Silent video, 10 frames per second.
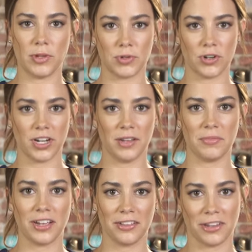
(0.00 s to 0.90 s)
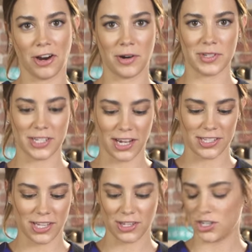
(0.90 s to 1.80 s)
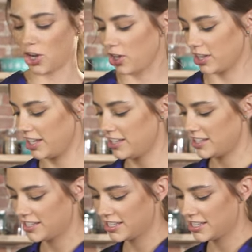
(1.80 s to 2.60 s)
whipped cream, the caramel sauce, and the chocolate.